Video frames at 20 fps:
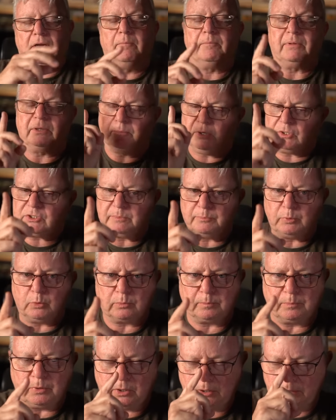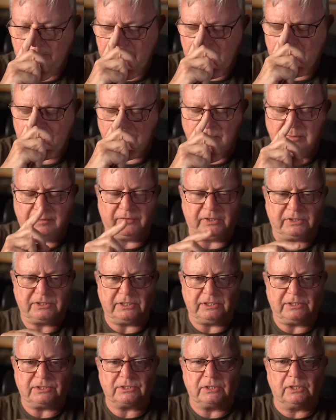But the most important part of it, of this,
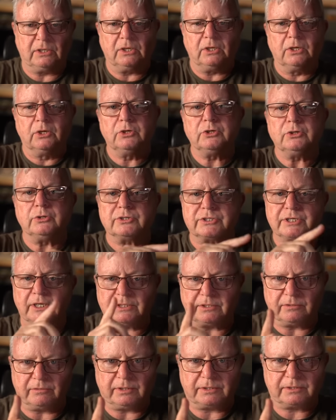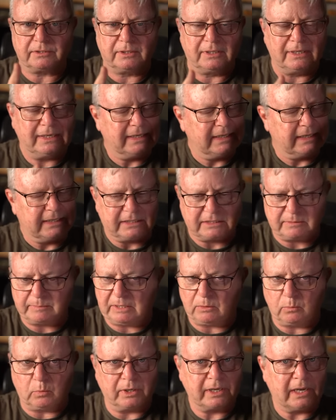is you center it. It doesn't
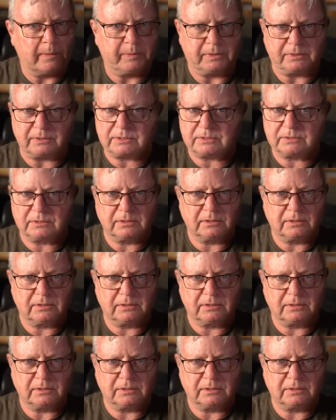matter what happens.